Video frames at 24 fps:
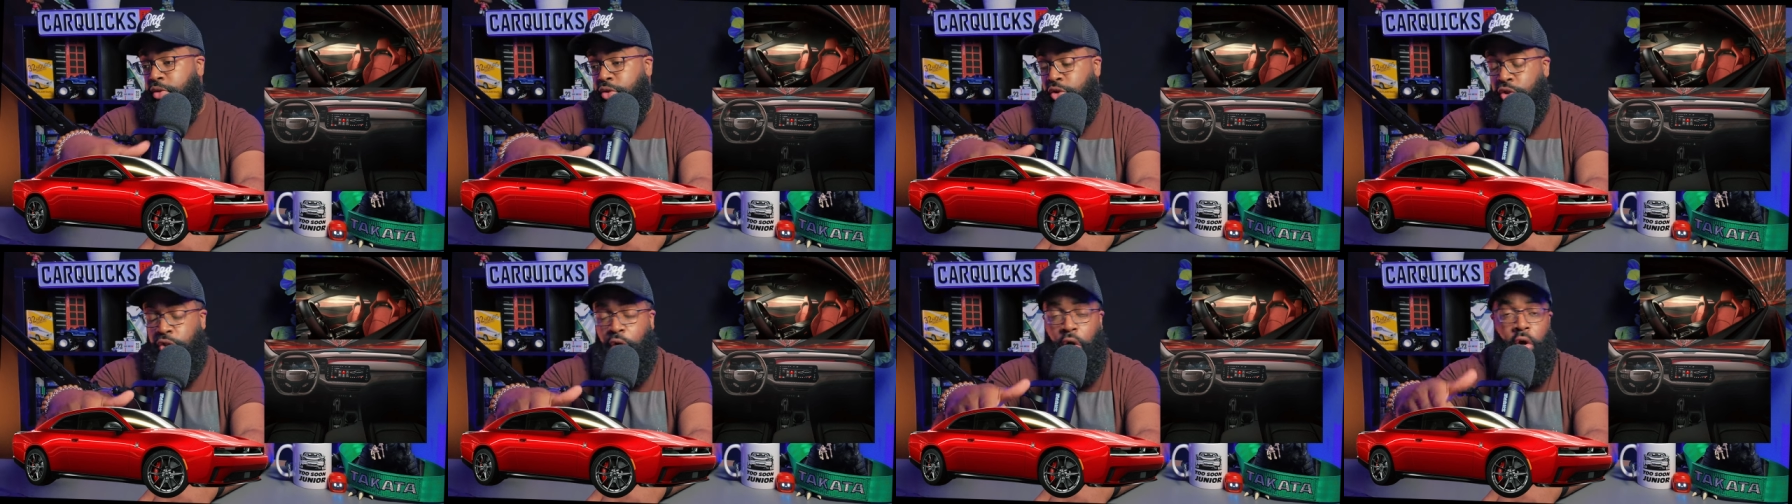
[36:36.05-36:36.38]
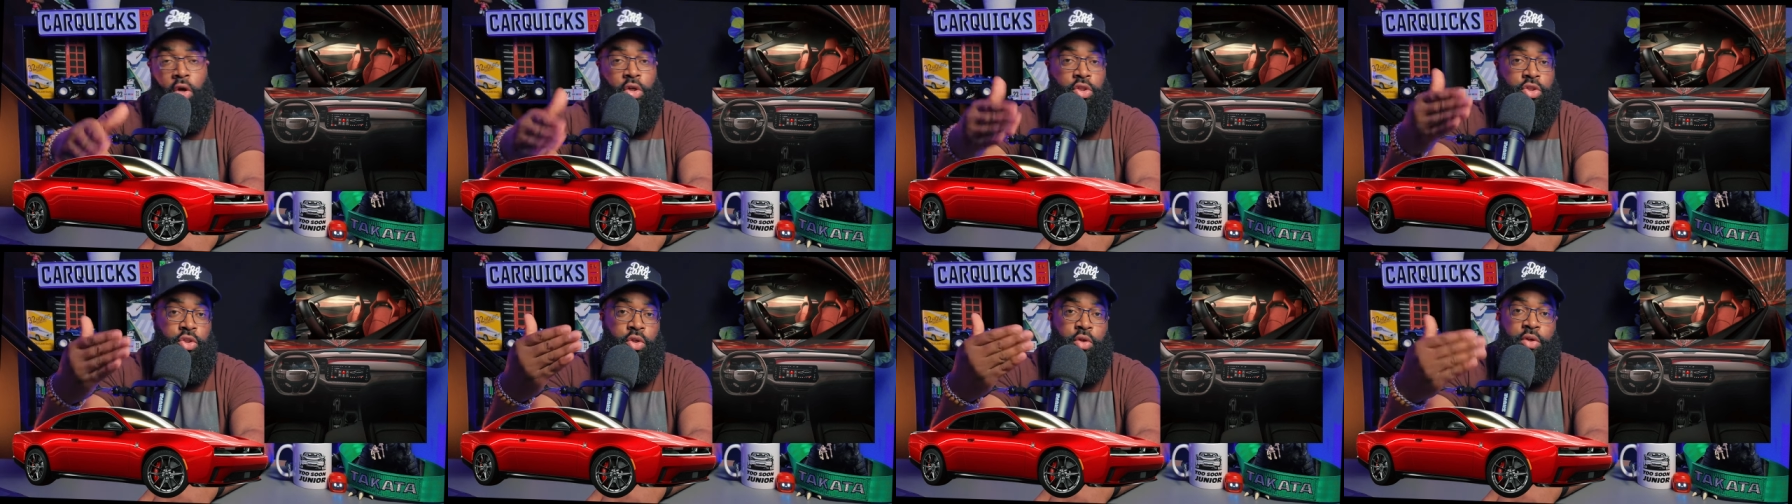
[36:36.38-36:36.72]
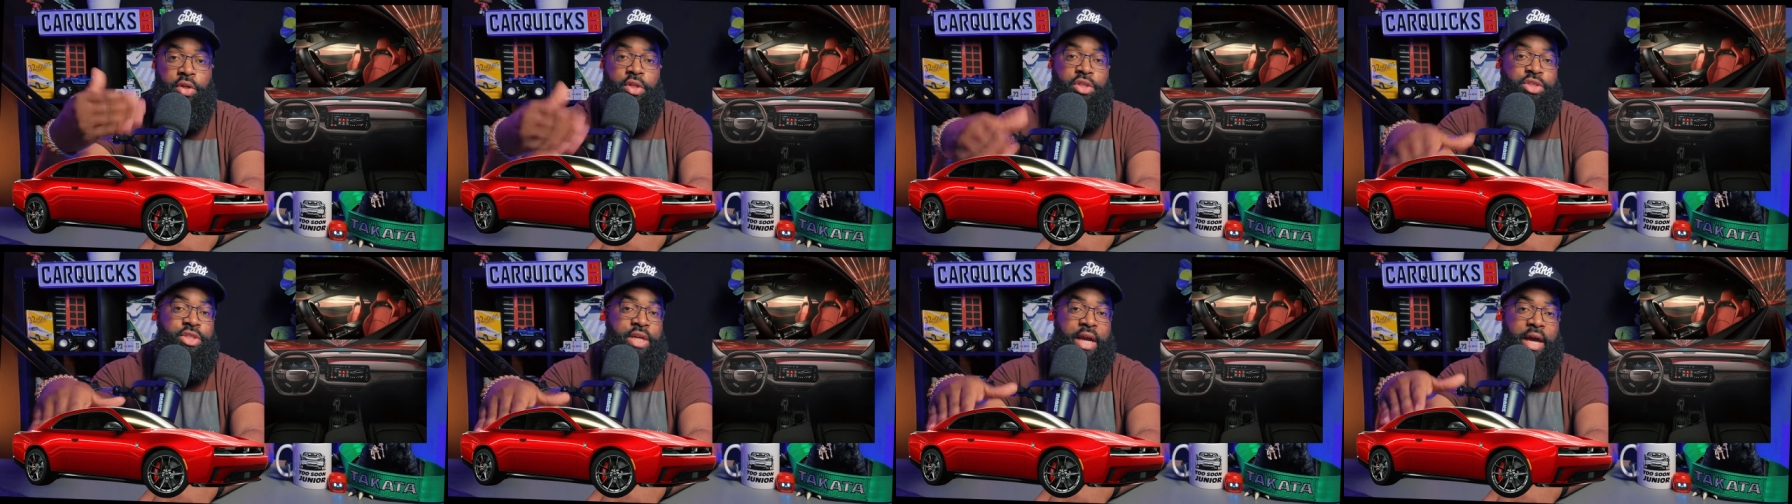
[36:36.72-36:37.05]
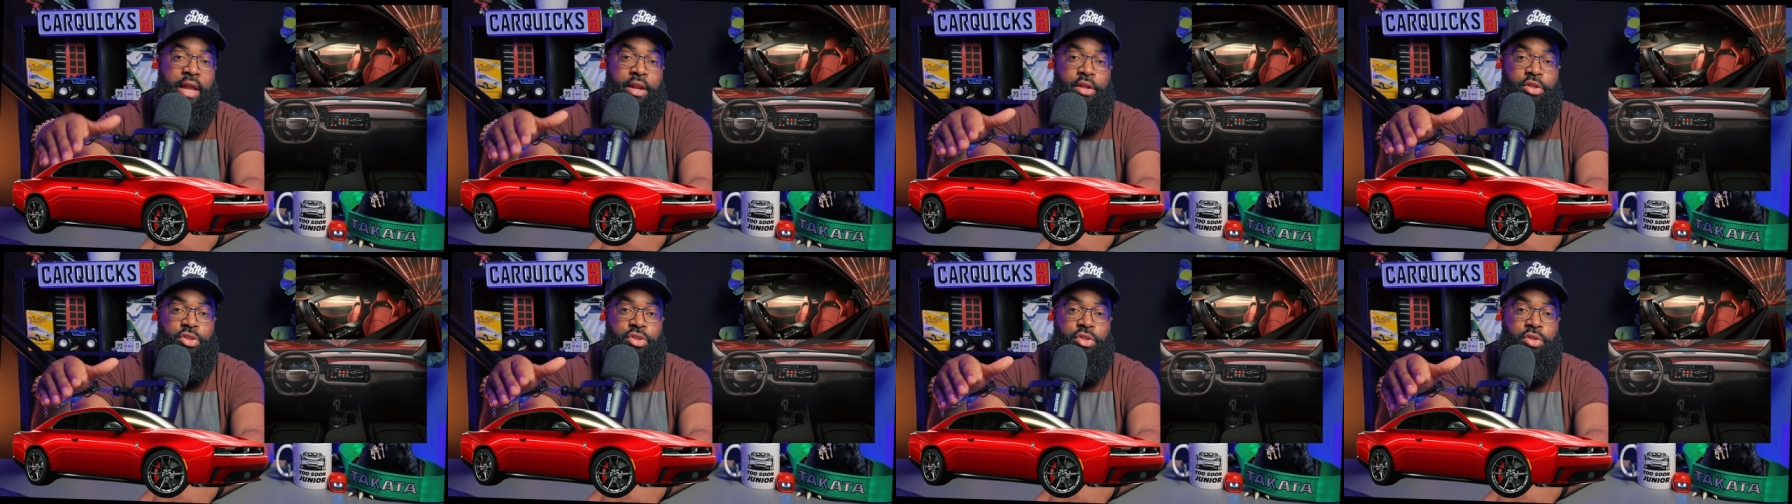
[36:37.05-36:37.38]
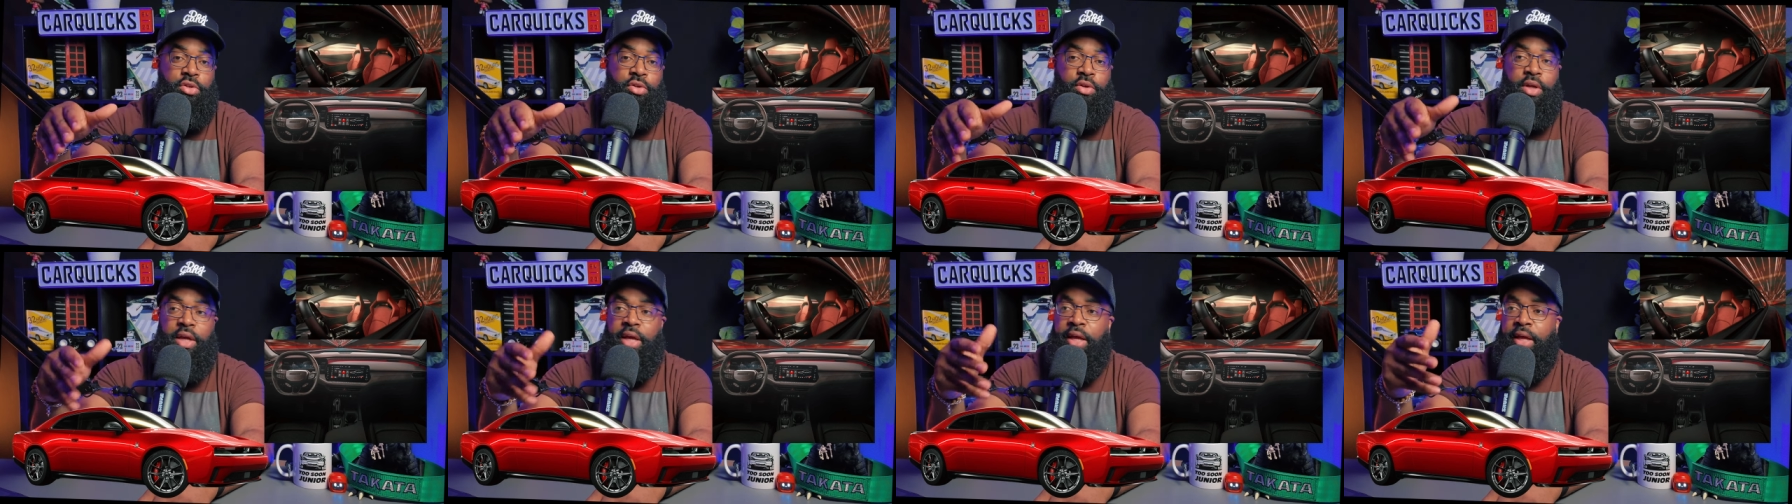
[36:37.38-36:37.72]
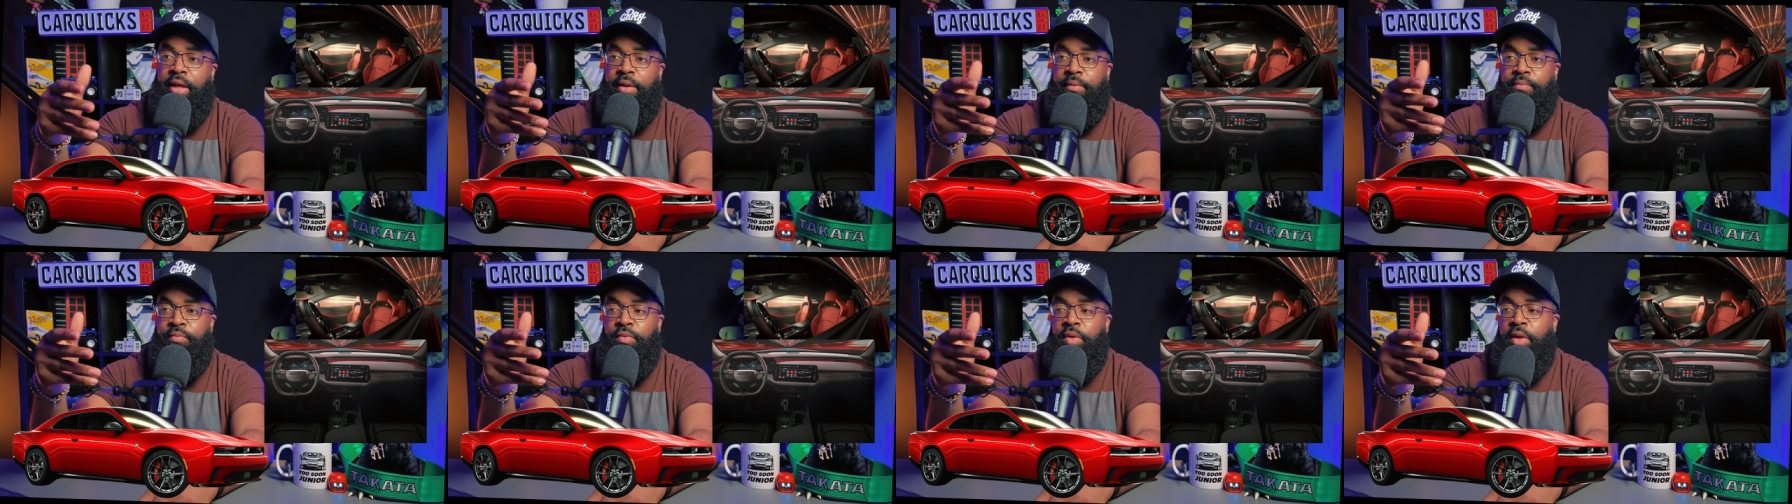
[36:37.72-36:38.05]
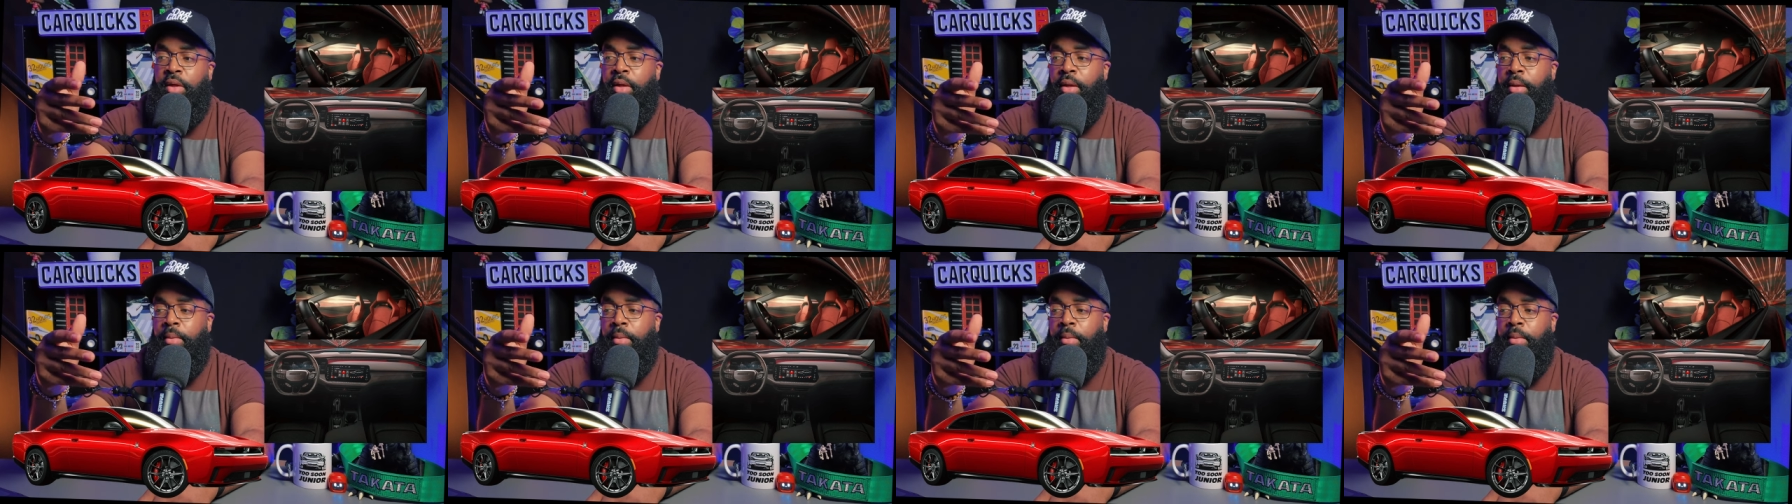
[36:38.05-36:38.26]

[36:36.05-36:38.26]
Charger and the Challenger and